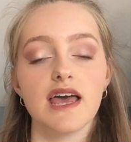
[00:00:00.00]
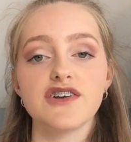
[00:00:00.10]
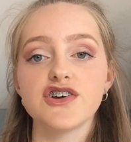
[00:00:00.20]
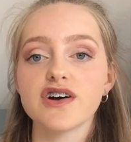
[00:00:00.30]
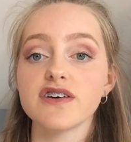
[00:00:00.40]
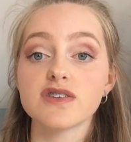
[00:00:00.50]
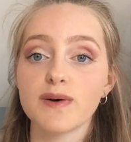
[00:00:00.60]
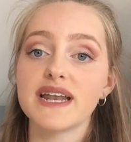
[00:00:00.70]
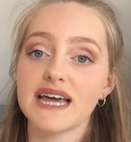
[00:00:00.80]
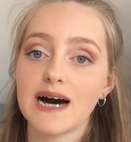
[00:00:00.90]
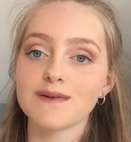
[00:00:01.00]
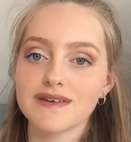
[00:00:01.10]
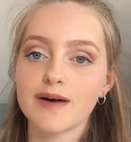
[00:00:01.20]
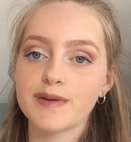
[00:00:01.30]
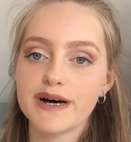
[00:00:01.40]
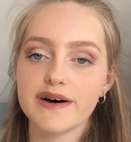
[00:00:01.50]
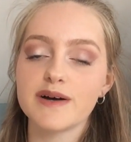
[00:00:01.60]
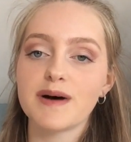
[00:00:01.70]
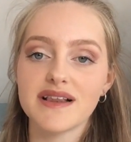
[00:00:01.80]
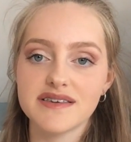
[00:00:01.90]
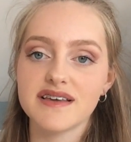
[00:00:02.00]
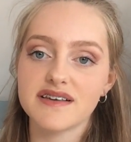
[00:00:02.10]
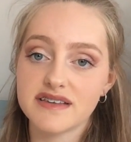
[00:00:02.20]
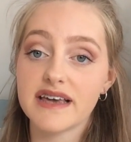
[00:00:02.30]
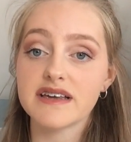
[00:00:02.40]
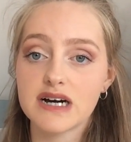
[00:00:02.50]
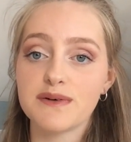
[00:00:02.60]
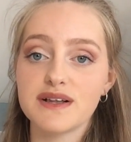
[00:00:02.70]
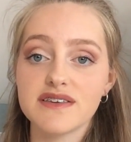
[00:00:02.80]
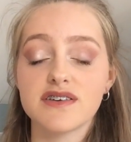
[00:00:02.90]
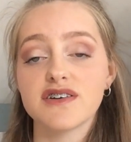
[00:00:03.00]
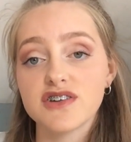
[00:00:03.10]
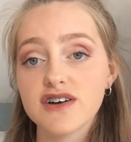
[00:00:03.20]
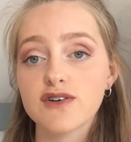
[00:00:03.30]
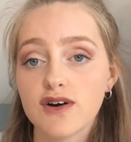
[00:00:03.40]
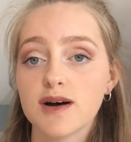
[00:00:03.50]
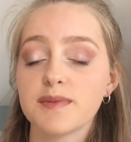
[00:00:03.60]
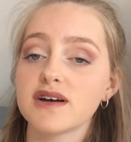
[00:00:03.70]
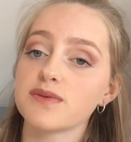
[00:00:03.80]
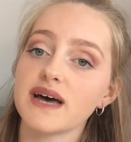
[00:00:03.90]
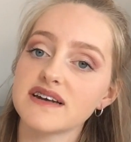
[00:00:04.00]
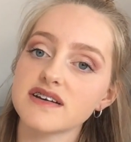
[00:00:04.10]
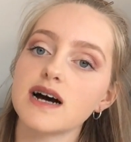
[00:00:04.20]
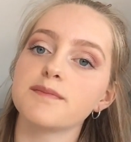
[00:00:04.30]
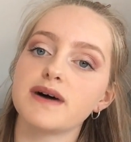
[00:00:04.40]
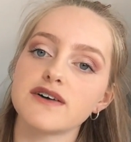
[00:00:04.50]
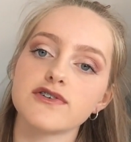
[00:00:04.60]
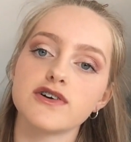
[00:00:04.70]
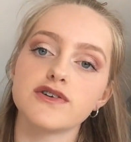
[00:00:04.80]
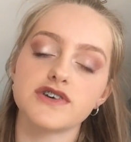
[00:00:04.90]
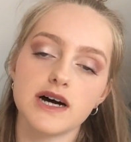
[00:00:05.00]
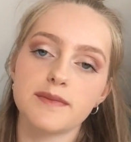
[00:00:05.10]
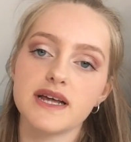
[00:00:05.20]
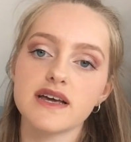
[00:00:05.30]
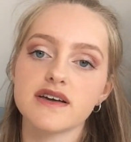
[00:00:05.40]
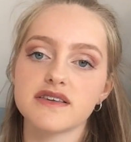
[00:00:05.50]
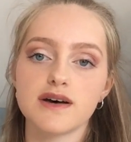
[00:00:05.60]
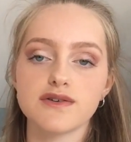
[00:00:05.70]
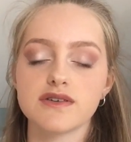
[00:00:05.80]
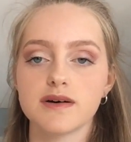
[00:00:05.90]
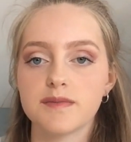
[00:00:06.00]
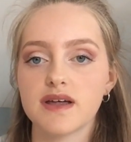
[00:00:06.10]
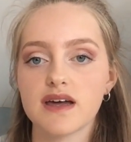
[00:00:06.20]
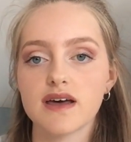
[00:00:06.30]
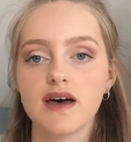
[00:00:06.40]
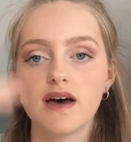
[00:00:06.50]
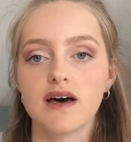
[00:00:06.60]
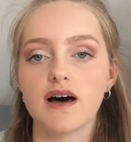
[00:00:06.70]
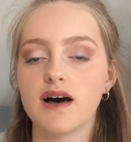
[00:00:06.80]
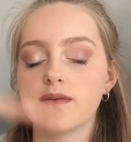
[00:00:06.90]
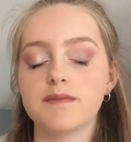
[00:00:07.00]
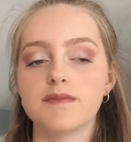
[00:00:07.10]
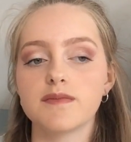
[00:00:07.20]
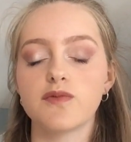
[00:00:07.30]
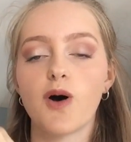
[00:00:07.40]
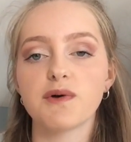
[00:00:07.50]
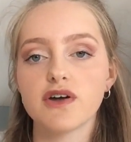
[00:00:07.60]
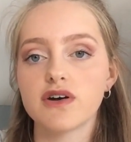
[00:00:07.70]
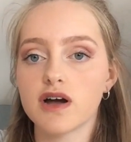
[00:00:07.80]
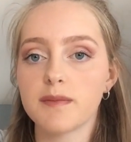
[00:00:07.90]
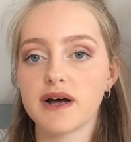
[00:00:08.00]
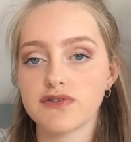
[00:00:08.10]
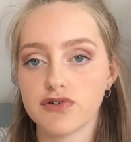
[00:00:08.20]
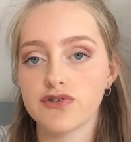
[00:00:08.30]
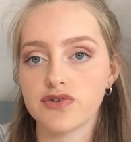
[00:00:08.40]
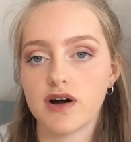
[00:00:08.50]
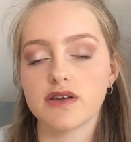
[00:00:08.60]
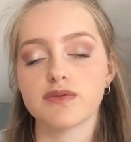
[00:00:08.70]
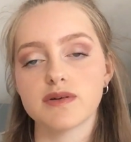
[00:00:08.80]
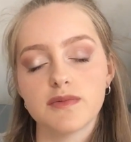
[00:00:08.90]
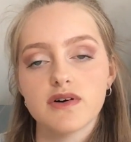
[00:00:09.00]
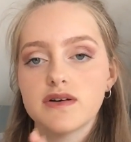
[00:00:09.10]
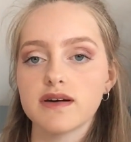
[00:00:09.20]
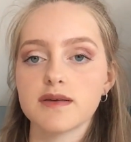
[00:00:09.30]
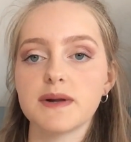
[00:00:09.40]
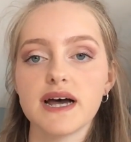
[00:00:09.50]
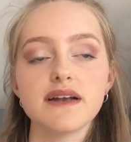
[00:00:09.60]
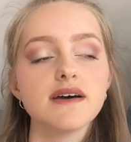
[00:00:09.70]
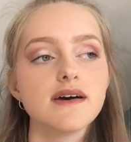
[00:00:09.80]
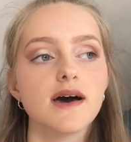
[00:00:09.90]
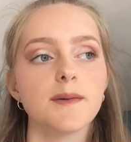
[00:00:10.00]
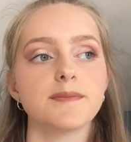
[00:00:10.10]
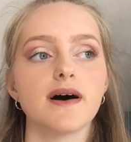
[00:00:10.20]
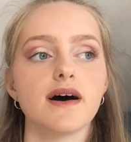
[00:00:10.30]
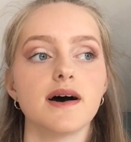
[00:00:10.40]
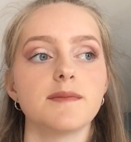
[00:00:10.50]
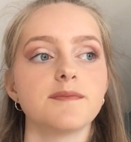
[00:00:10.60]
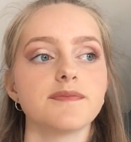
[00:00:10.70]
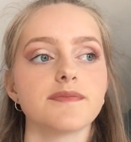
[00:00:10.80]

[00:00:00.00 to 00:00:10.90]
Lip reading: it took us 20 hours coming home and 16 going, so it took longer because we had to come back through Germany because there was something well, we couldn't go back through France, which I'm not going to explain. But